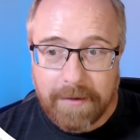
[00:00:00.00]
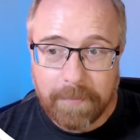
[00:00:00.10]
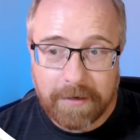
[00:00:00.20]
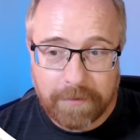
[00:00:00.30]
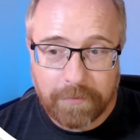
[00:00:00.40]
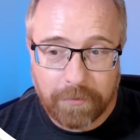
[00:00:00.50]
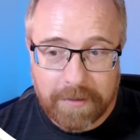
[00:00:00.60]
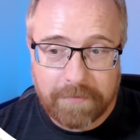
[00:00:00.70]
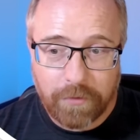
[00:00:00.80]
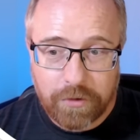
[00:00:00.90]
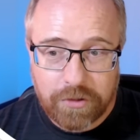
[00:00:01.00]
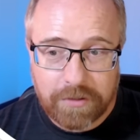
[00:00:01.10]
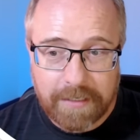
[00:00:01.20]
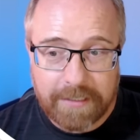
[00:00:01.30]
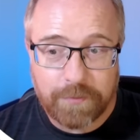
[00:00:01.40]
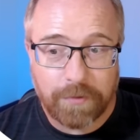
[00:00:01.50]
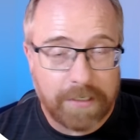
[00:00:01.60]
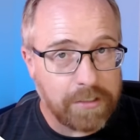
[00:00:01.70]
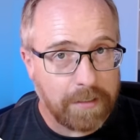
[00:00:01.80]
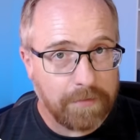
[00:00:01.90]
But the free version is pretty
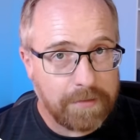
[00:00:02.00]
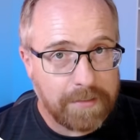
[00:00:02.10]
generous